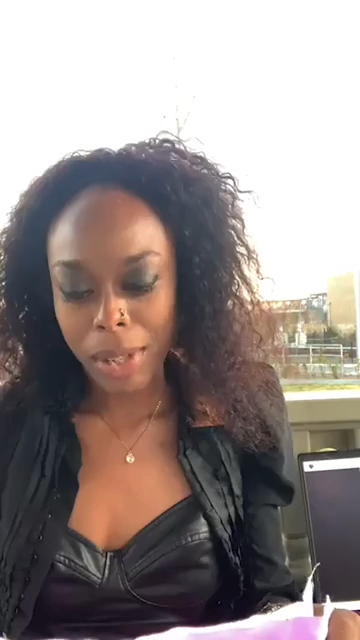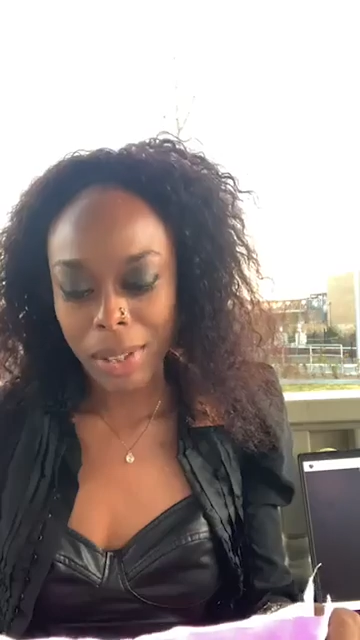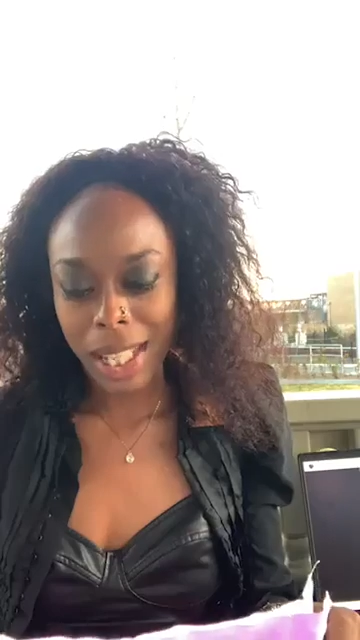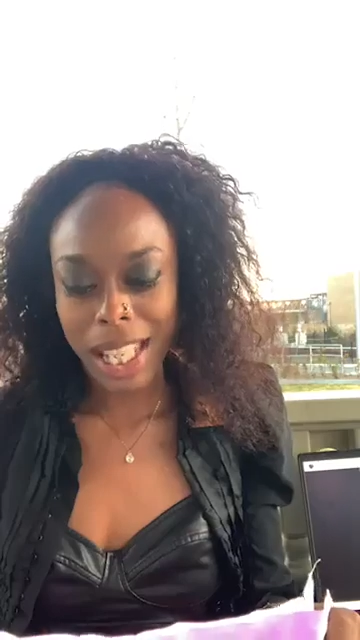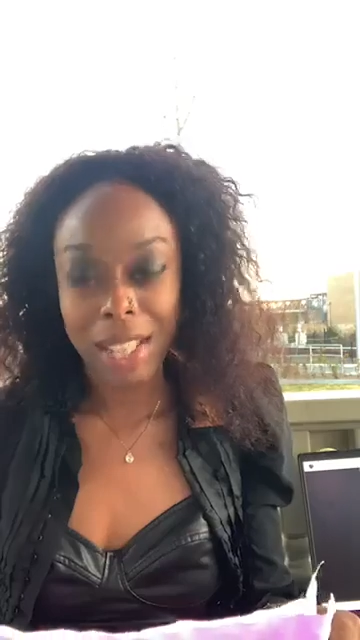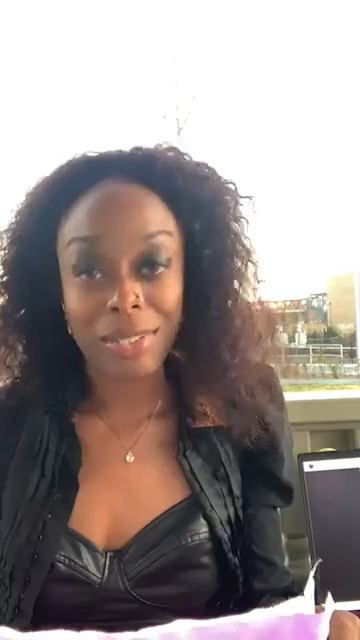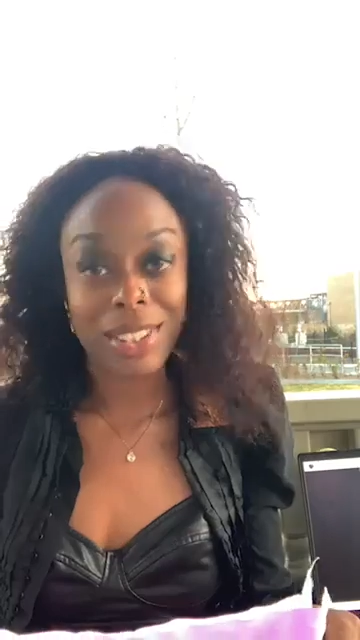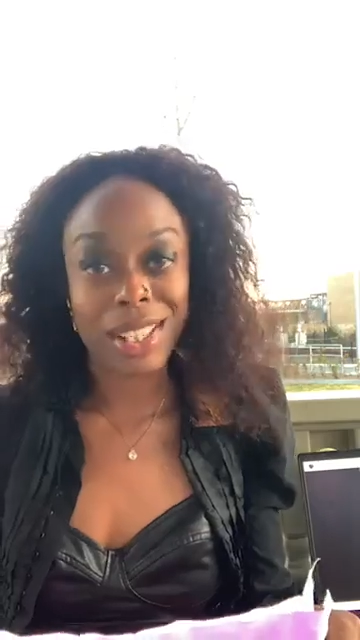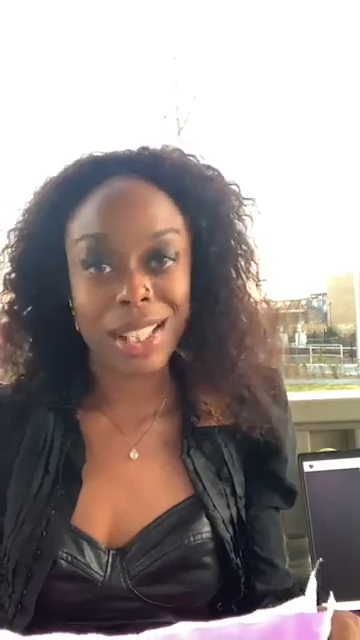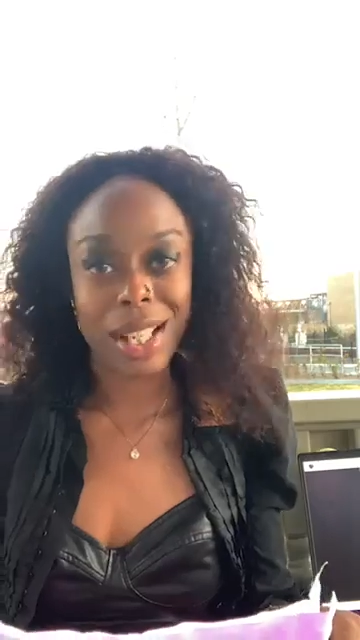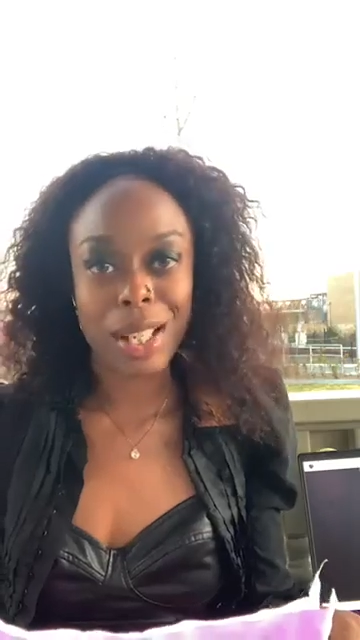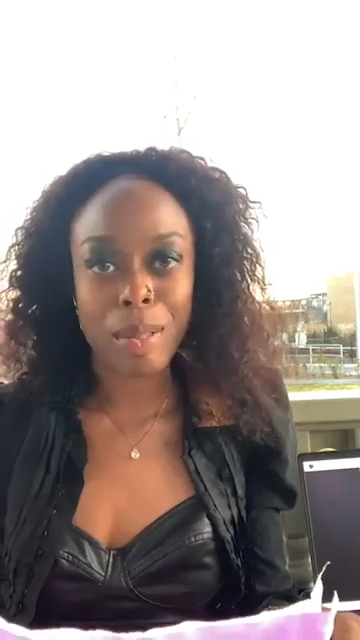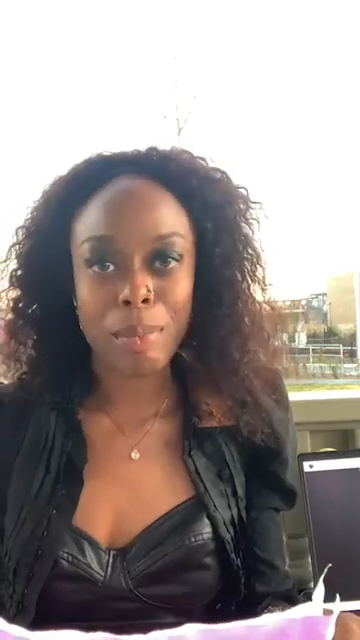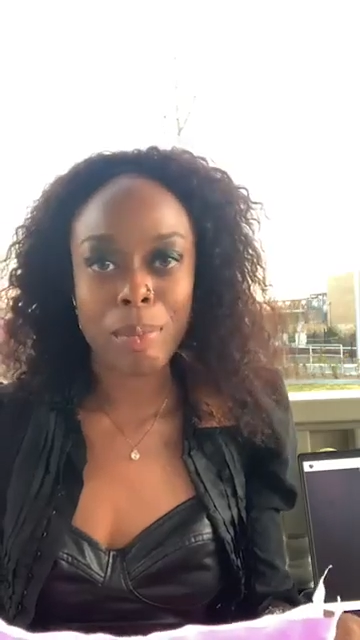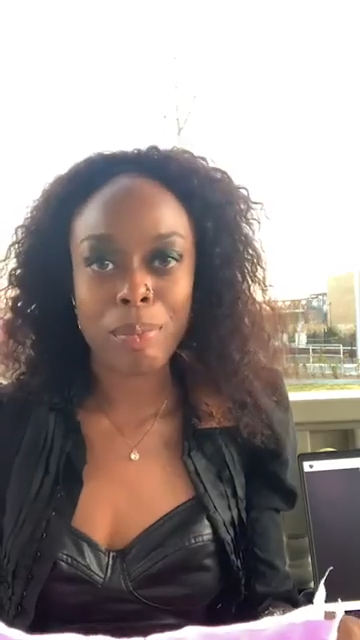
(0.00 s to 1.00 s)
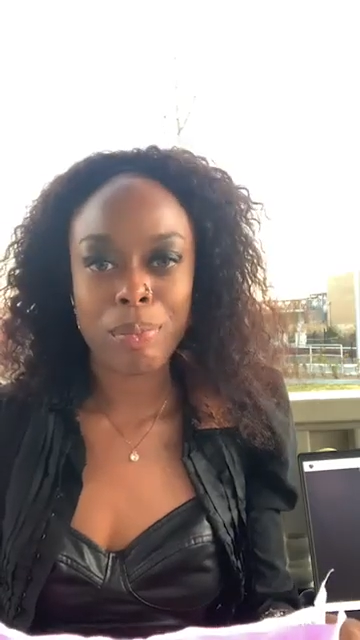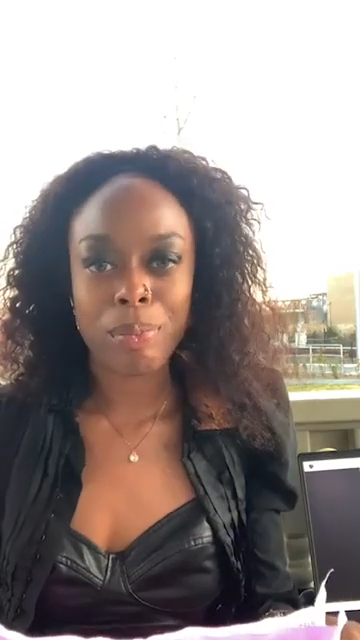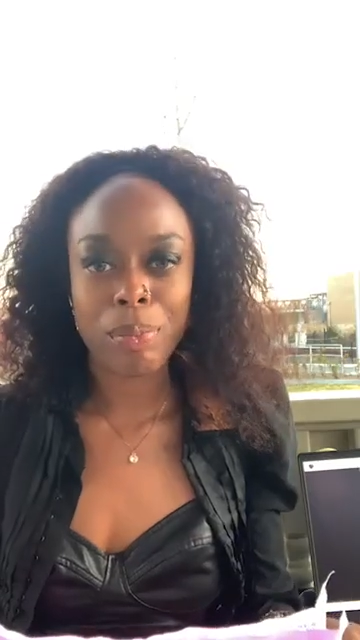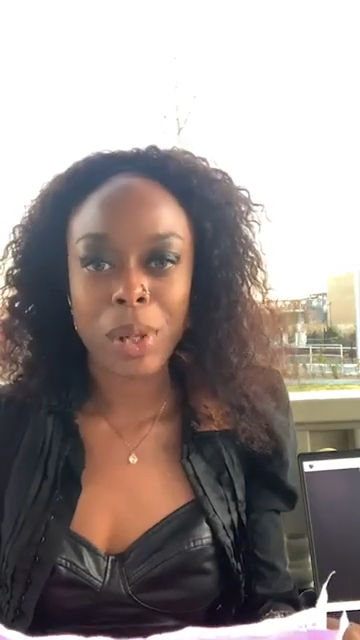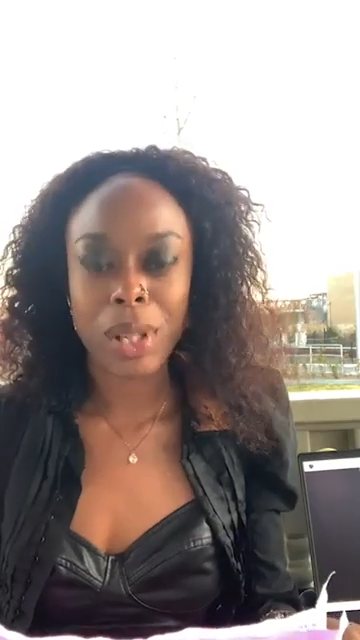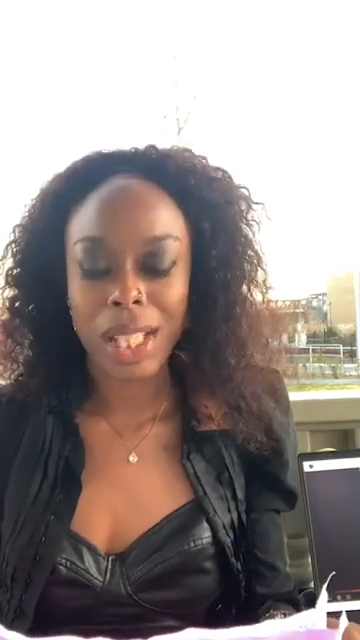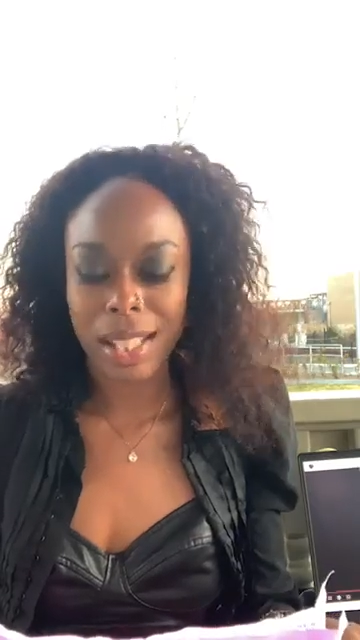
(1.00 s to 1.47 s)
Metal Cave Club,
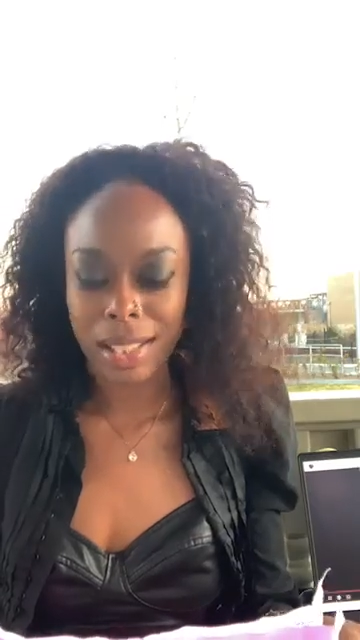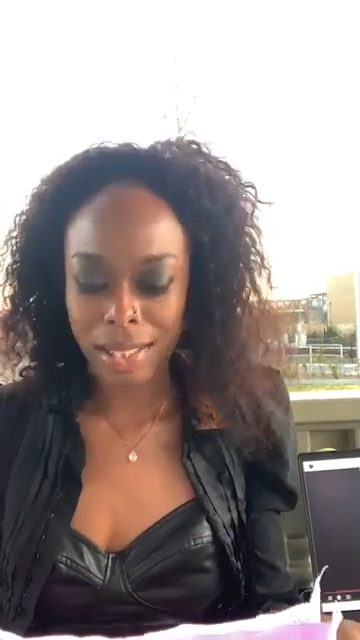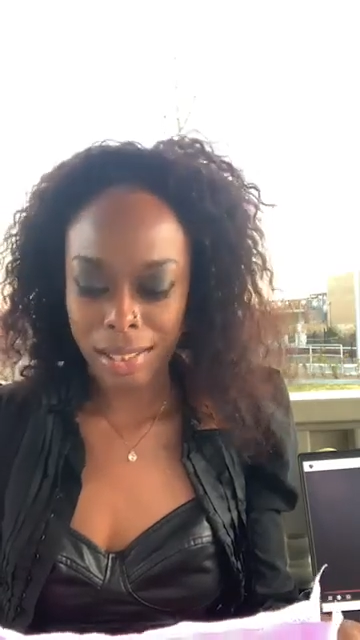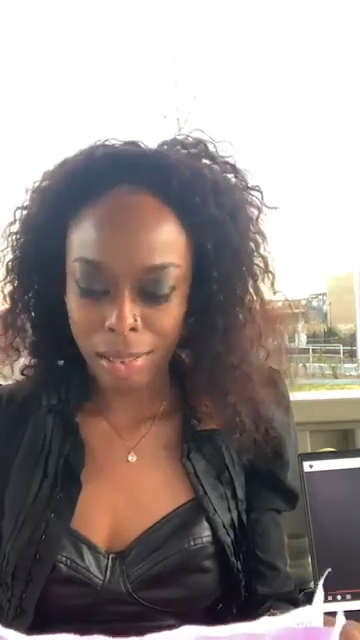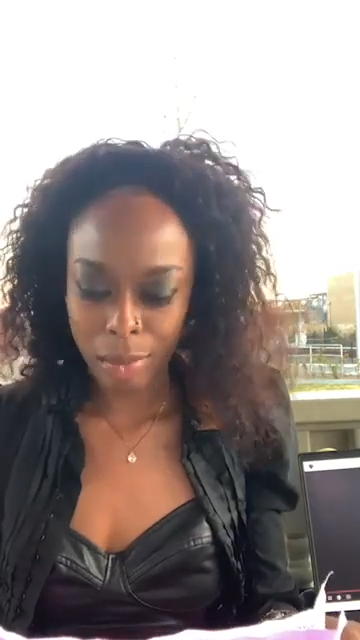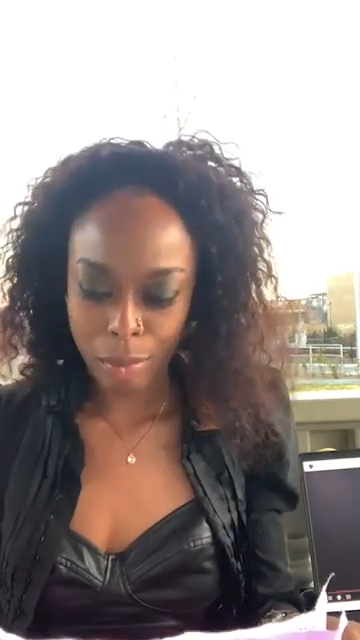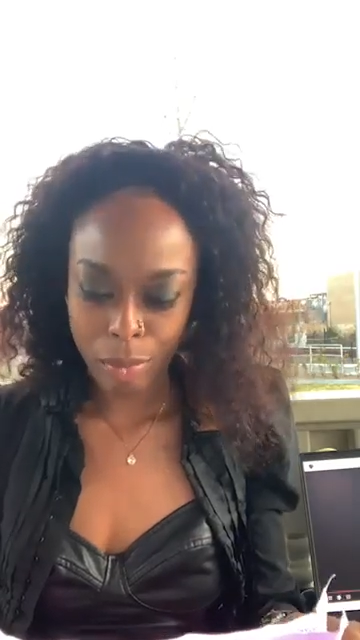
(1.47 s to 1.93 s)
Poland.